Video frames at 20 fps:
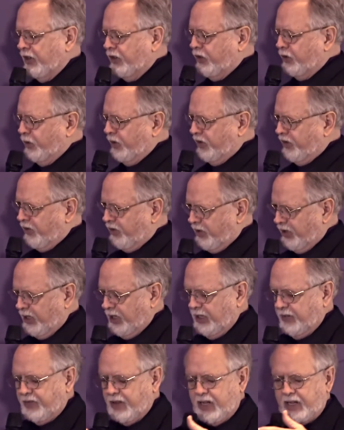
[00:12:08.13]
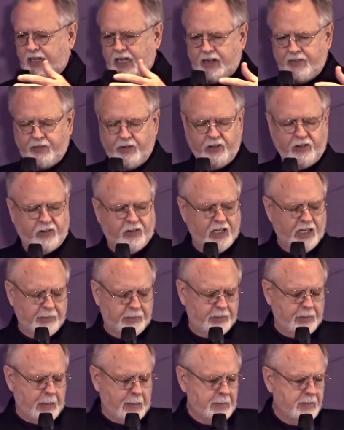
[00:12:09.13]
to achieve at every
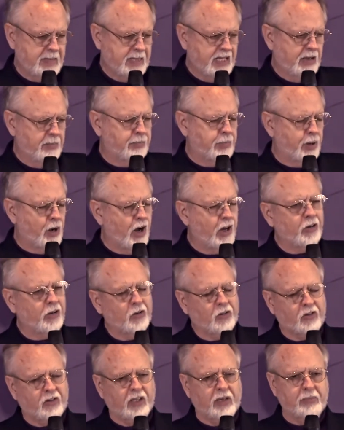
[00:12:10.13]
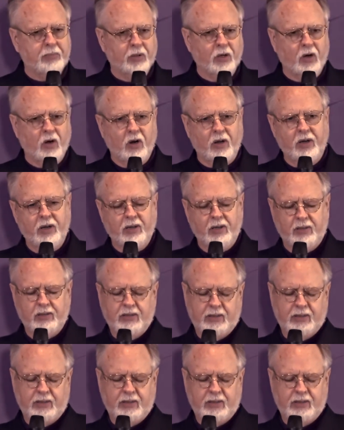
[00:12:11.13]
step ponderously broad